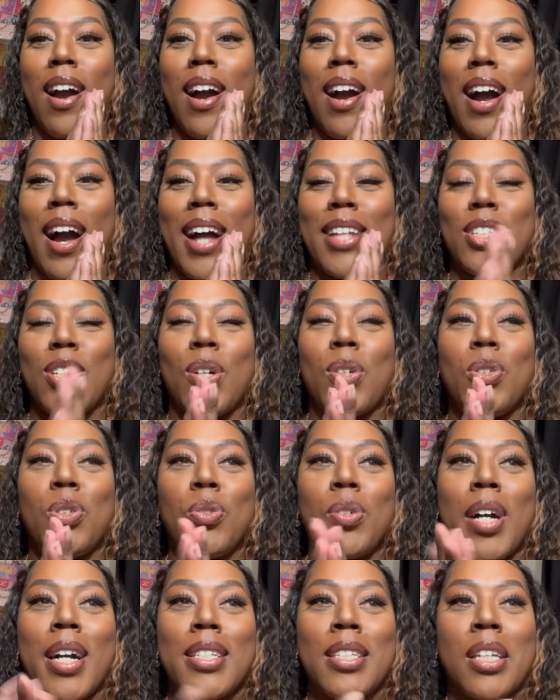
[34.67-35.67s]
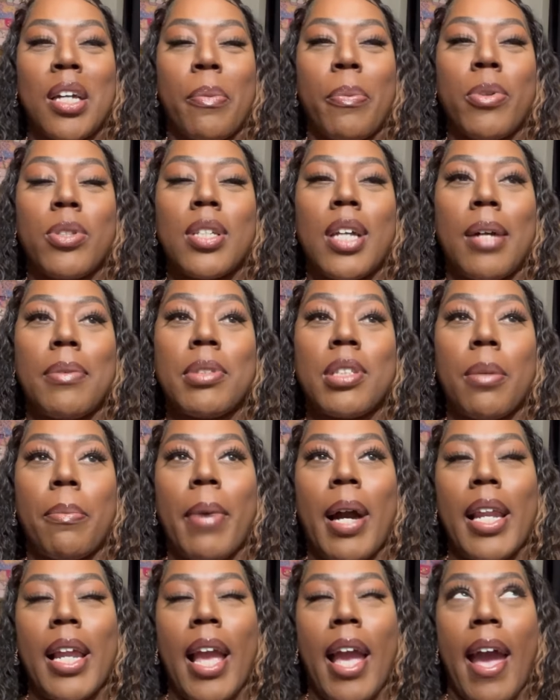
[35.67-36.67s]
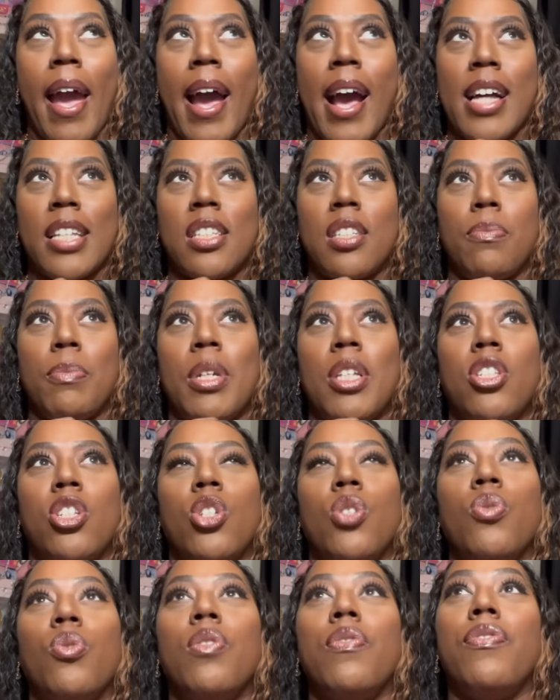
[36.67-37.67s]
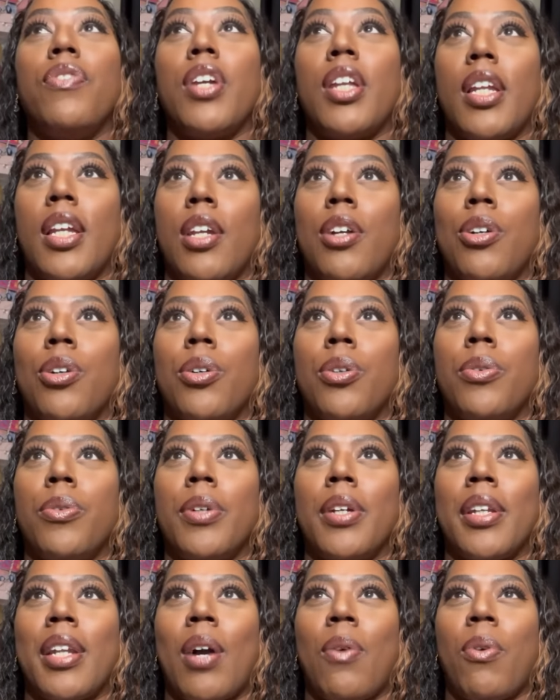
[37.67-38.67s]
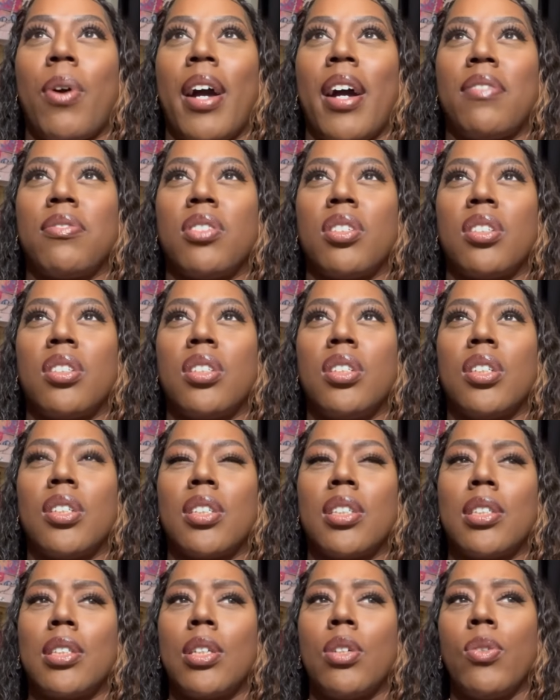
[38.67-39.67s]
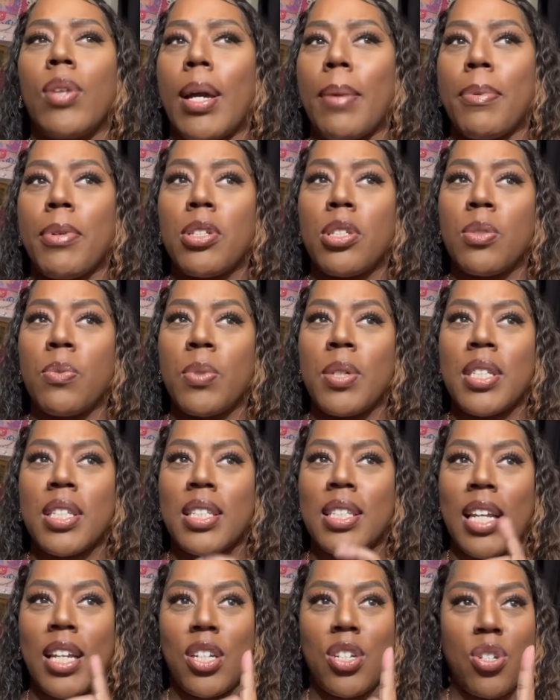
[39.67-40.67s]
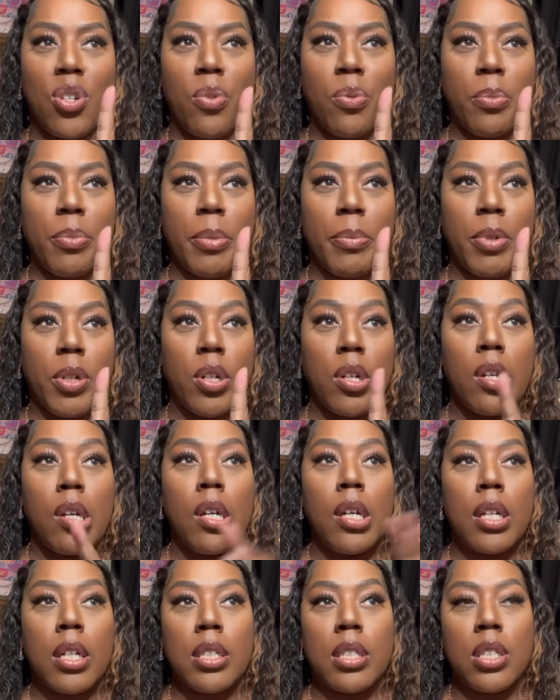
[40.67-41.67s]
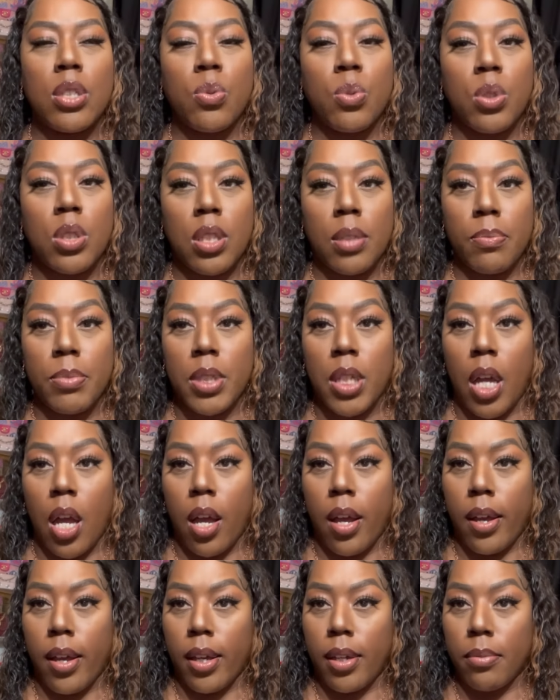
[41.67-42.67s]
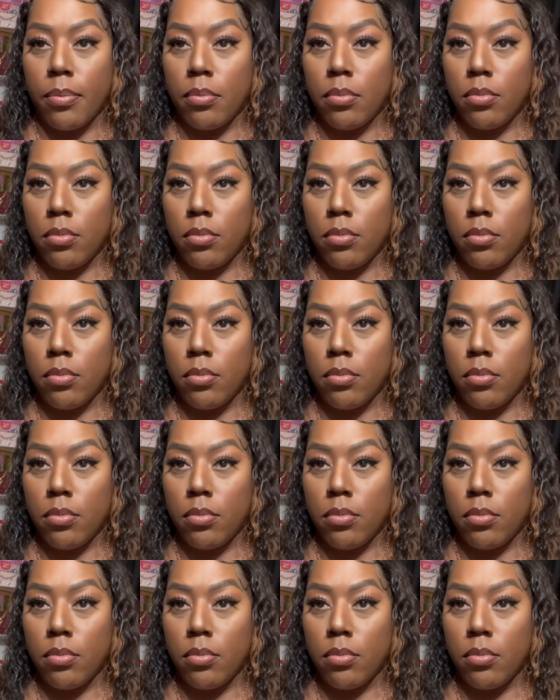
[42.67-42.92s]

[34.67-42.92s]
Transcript: I told you guys a couple of times, somebody asked me to do a video, and I will have to look to see who that person was because I don't remember. Because this was some time.